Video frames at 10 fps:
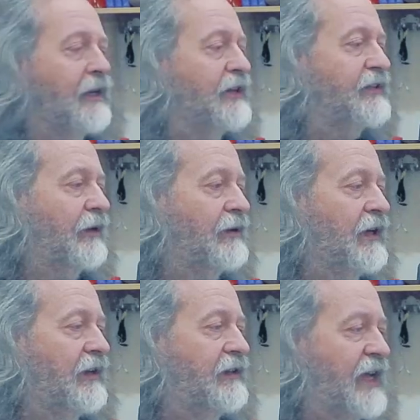So
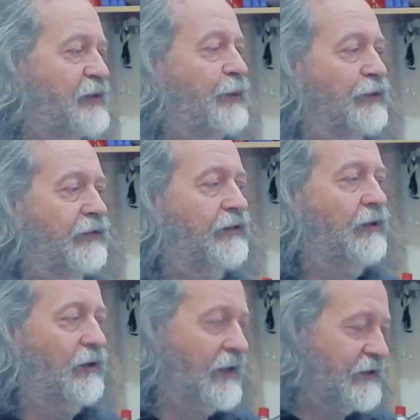next port of
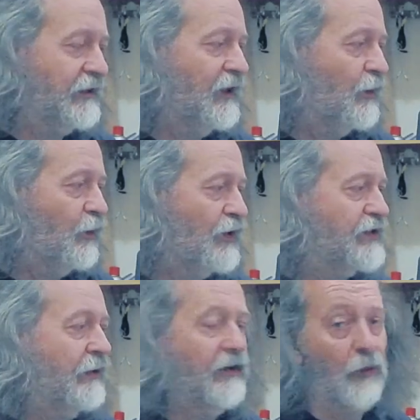call is, what's
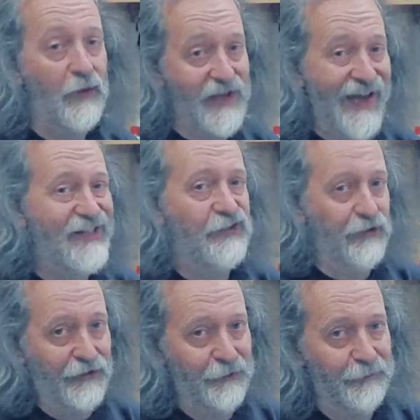going on with the
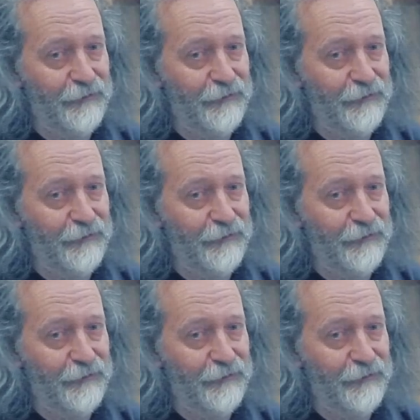extras?